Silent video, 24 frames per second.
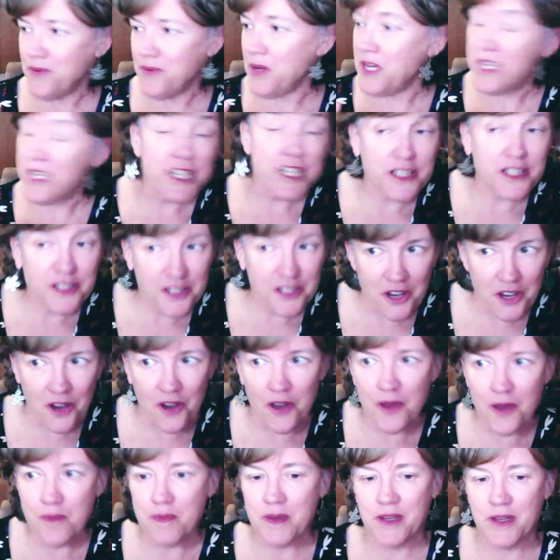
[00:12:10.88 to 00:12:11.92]
didn't
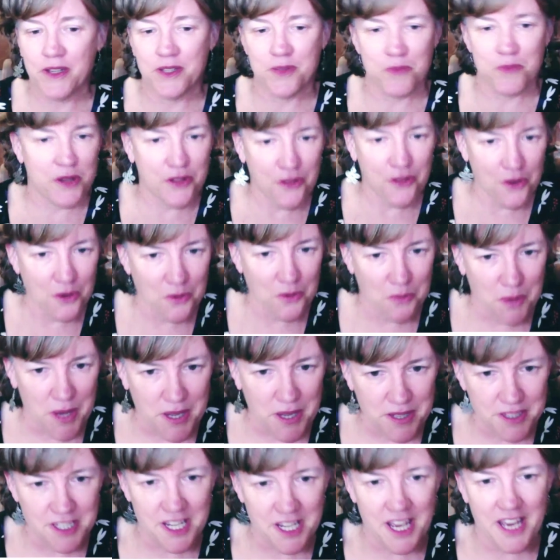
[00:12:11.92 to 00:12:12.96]
go because we thought
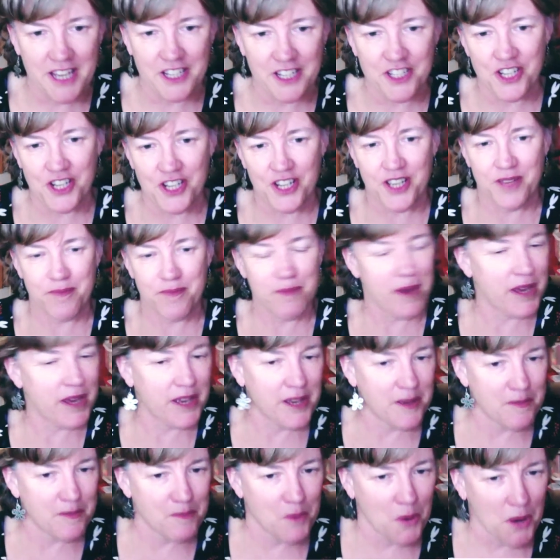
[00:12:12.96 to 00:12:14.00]
we'd actually make
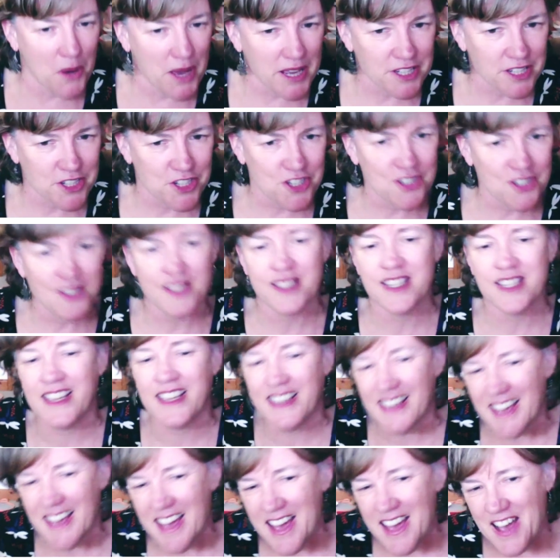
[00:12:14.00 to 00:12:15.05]
him more anxious.
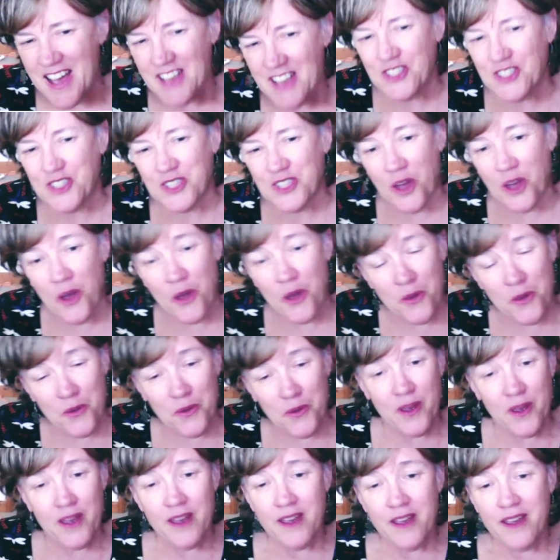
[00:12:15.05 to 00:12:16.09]
So
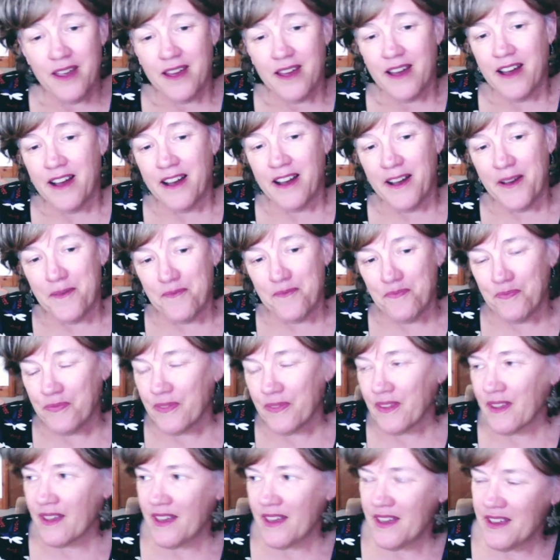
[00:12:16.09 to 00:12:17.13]

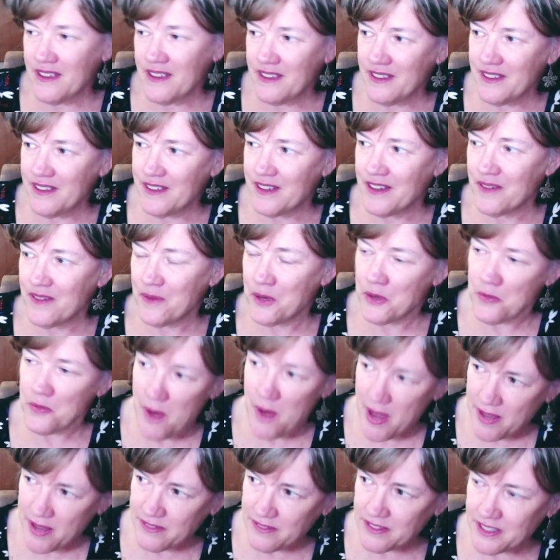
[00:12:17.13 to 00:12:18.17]
we
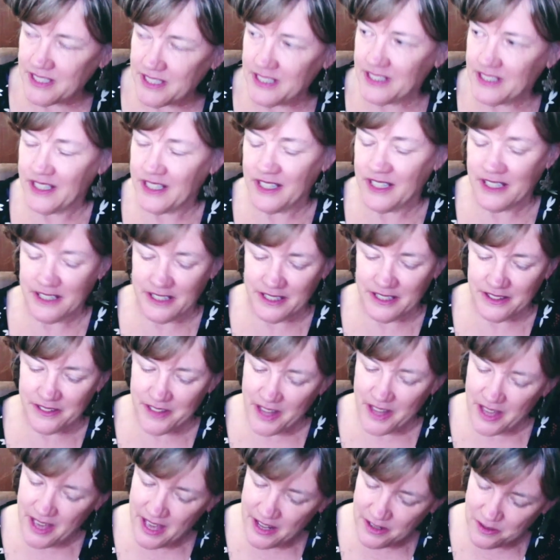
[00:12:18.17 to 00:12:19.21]
rang the clinic.
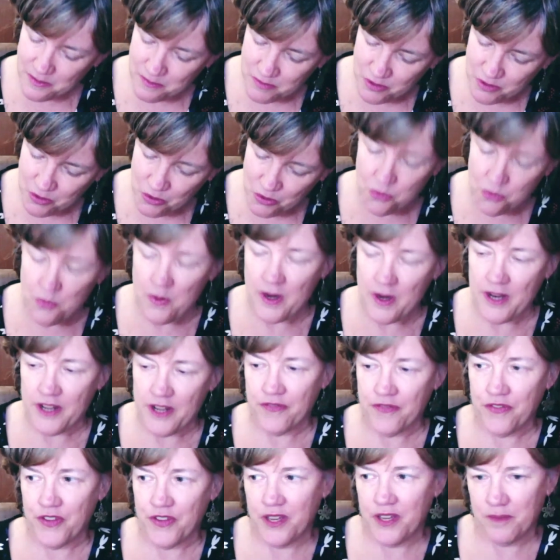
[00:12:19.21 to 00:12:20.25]
They had him all ready
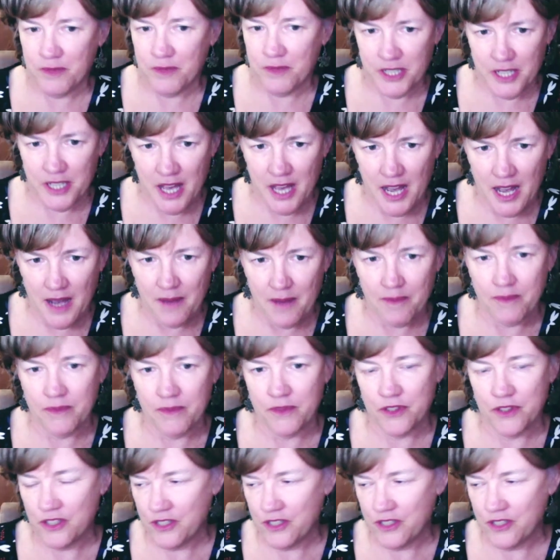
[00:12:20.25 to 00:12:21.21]
for him to come